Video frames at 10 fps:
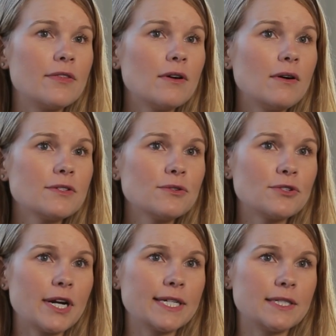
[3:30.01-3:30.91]
They're also
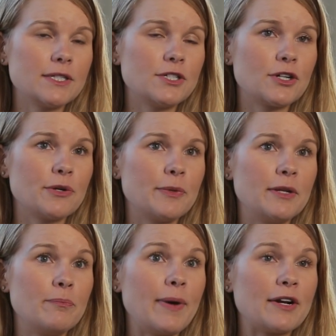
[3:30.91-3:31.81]
trying to
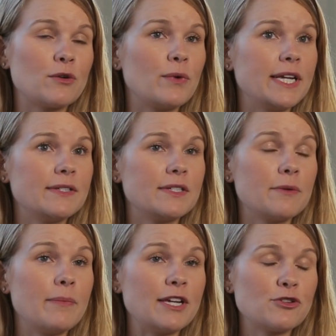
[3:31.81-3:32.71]
determine better ways
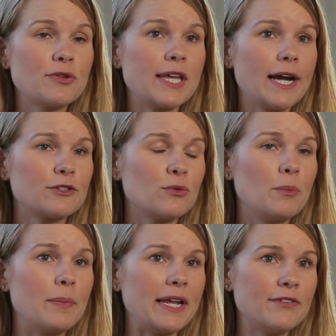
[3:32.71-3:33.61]
to measure the actual
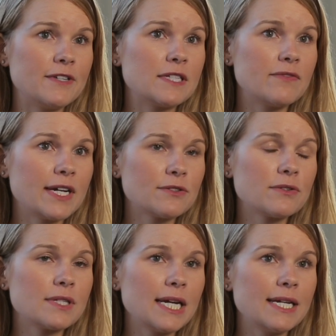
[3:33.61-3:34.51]
benefits of
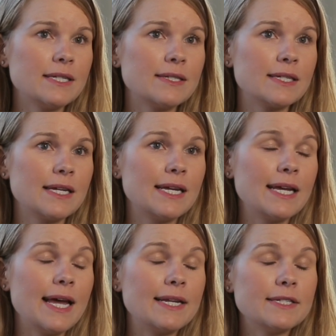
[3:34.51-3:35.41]
exercise
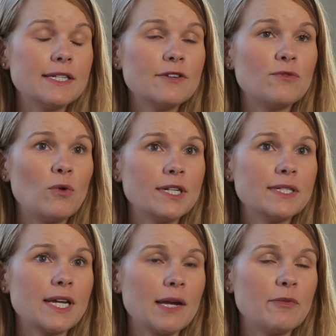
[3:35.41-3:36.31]
and to see if
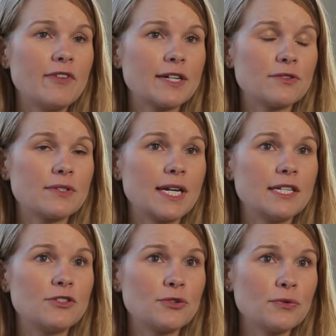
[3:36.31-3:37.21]
one type of
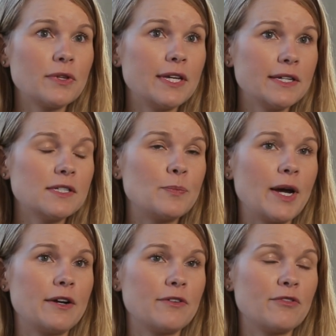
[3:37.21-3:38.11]
exercise truly is
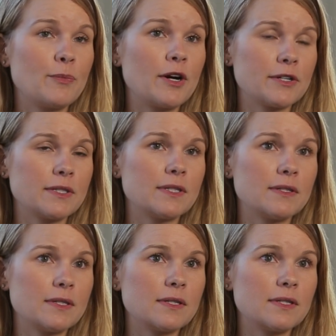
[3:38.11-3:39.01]
better for
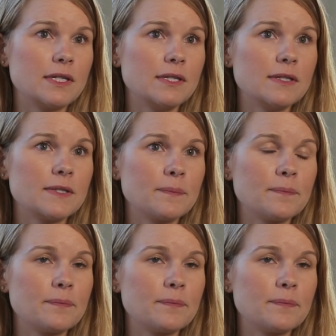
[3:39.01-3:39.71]
Parkinson's disease.